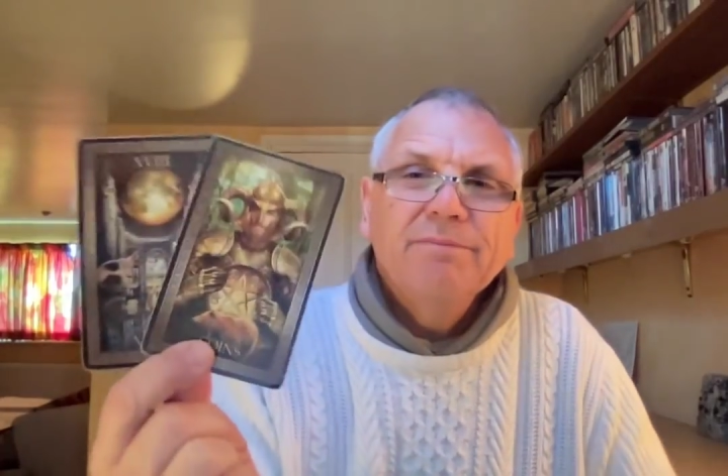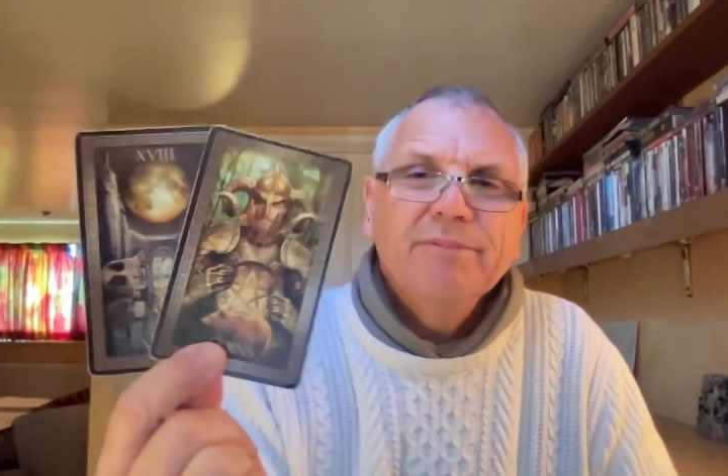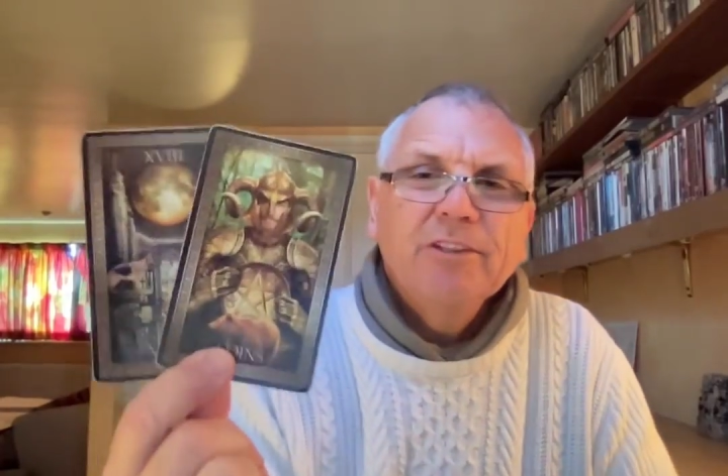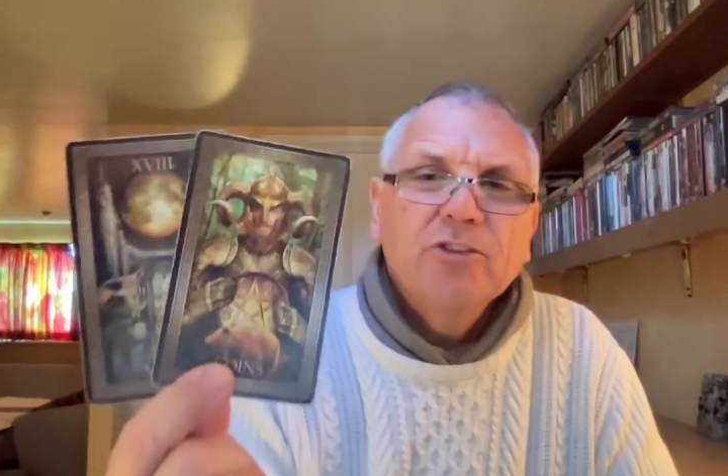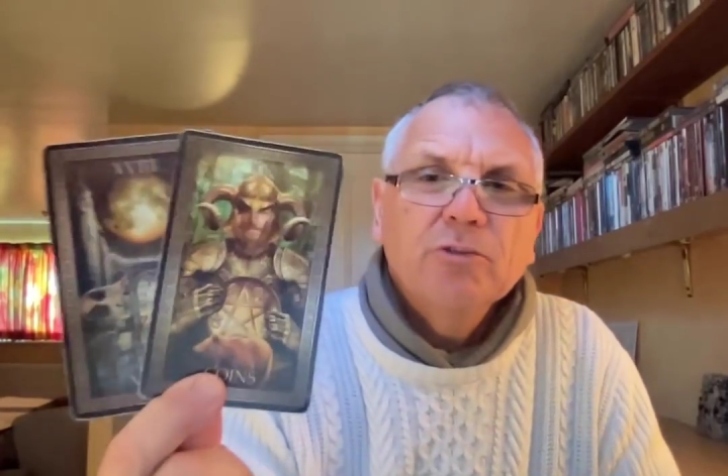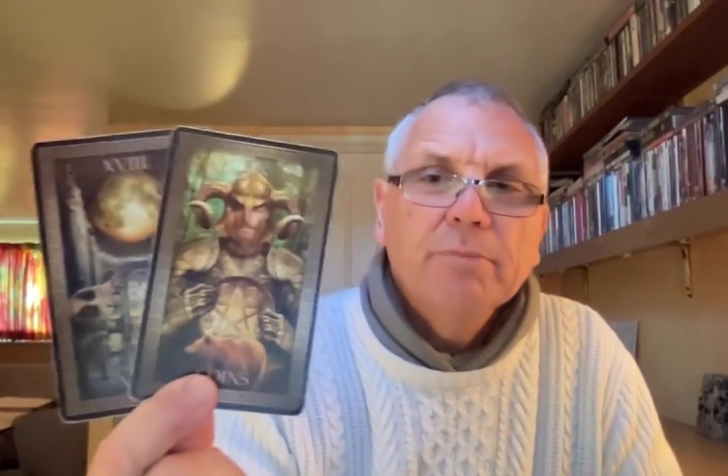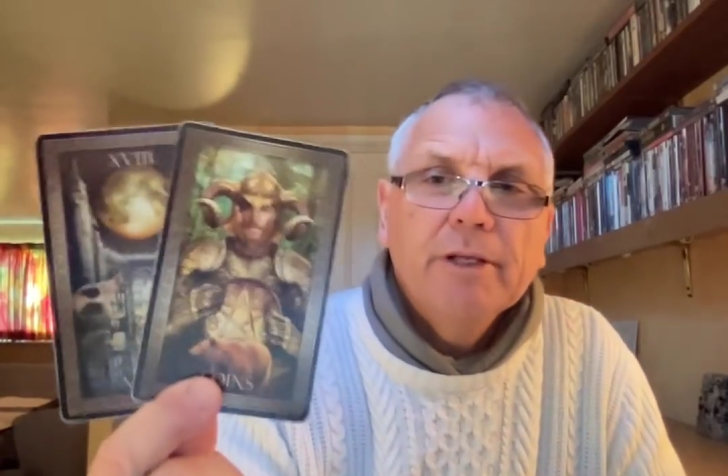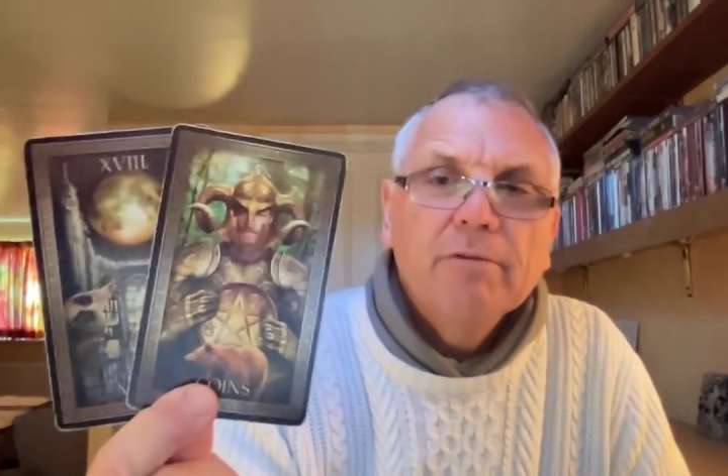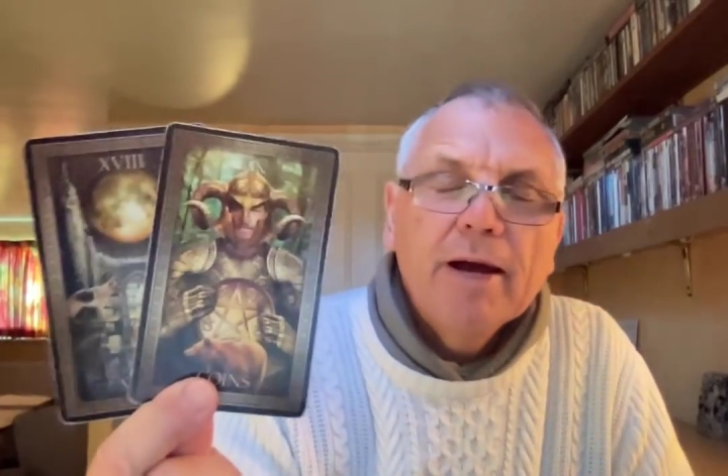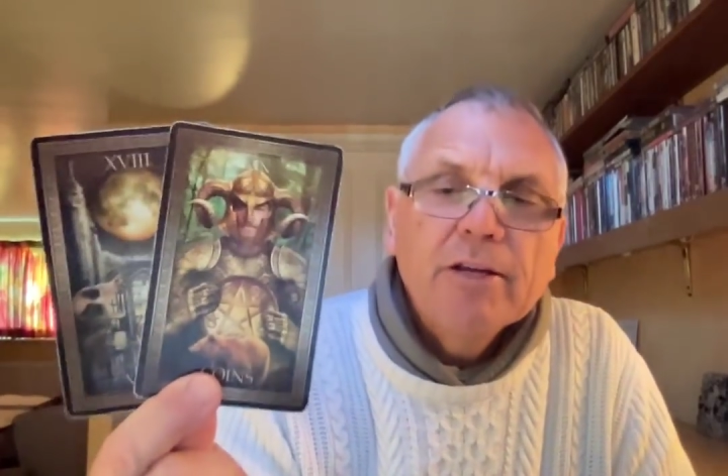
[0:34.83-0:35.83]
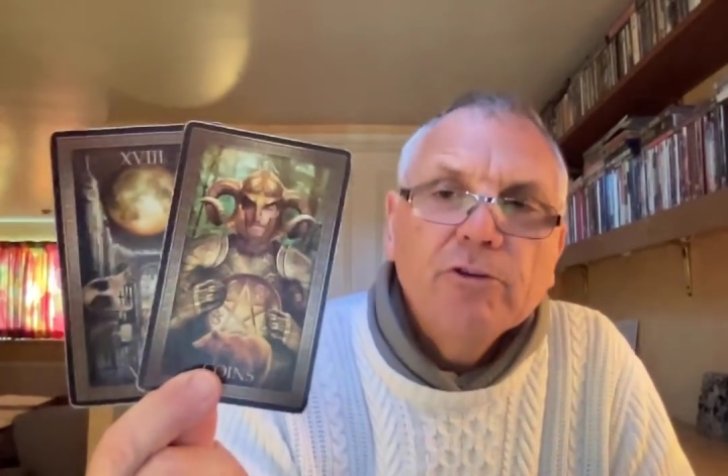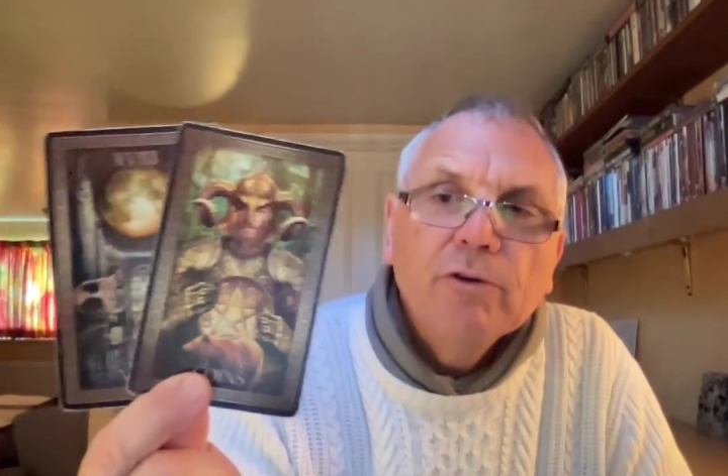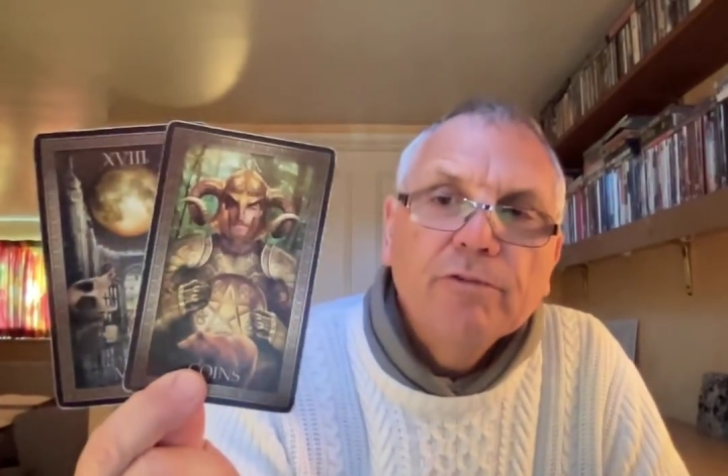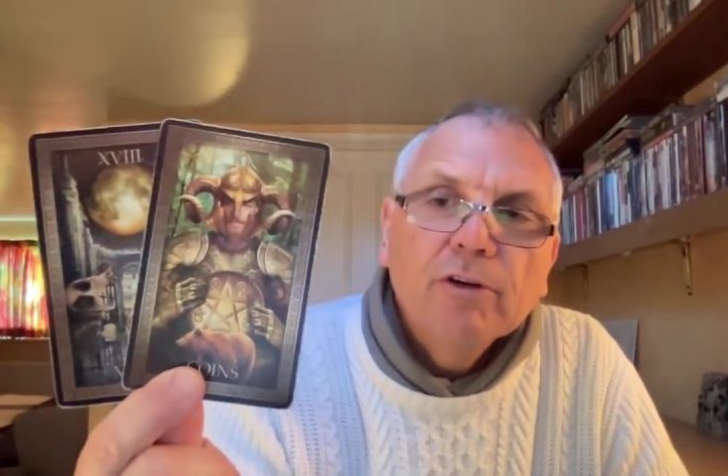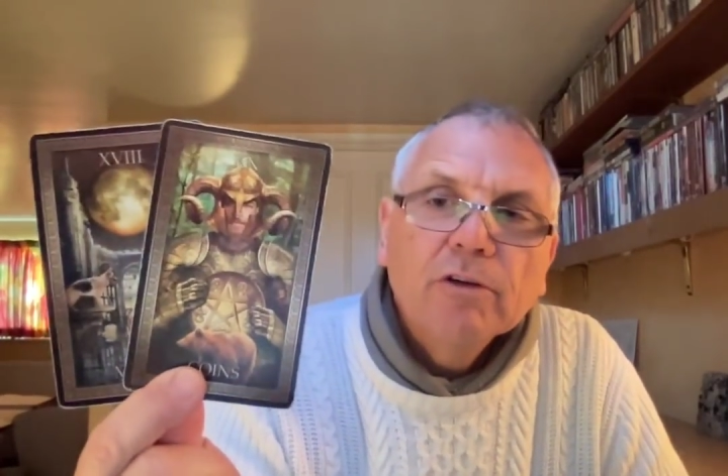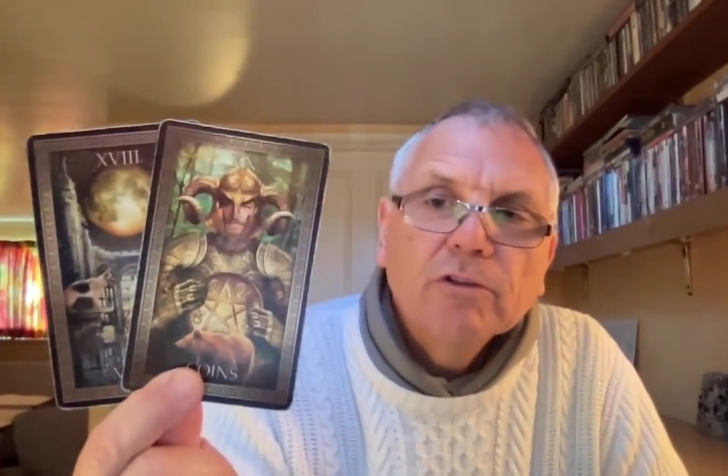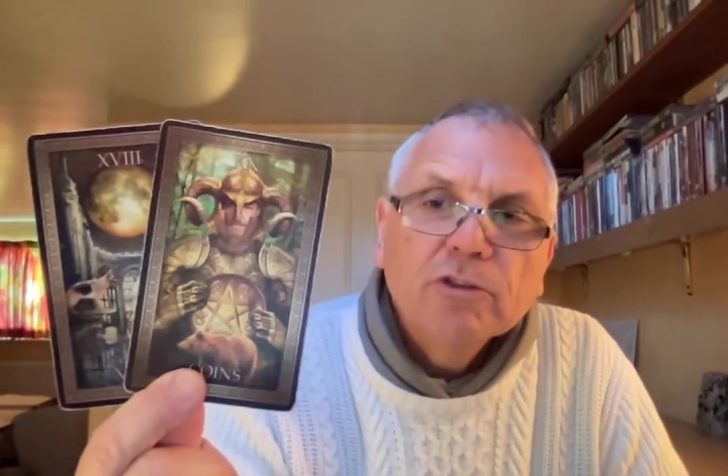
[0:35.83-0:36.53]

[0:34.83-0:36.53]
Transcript: there's somebody around you who've got